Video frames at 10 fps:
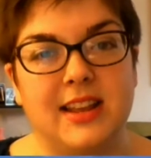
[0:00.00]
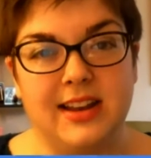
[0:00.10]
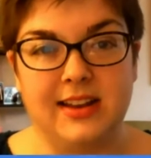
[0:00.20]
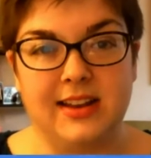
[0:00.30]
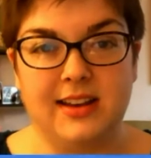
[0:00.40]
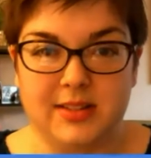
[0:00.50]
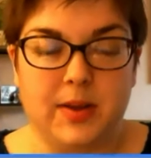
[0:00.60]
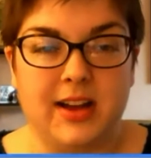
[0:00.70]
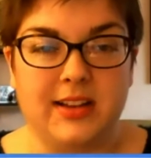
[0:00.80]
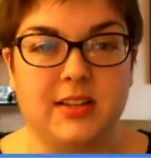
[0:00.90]
that it's
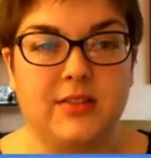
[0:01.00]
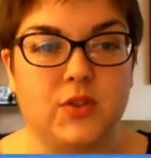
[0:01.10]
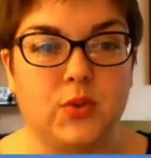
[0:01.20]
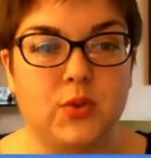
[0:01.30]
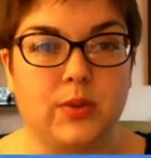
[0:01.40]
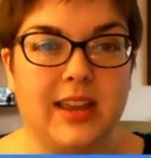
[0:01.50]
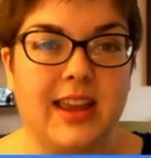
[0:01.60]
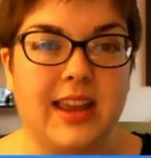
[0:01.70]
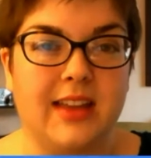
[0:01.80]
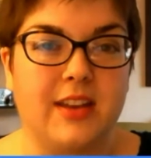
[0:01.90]
a positive tool they
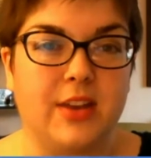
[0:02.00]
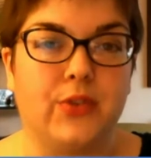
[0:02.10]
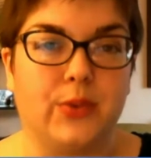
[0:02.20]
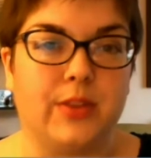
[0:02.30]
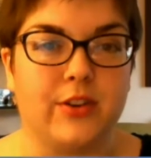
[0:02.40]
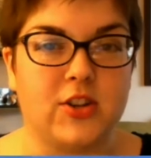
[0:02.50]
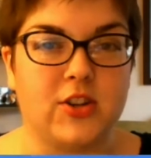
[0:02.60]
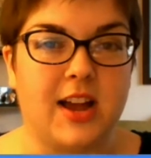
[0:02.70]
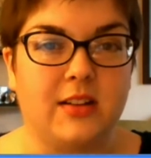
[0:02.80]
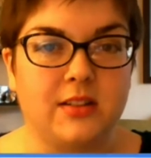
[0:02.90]
can use with their
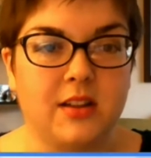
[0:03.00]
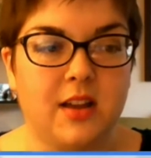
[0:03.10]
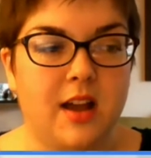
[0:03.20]
child,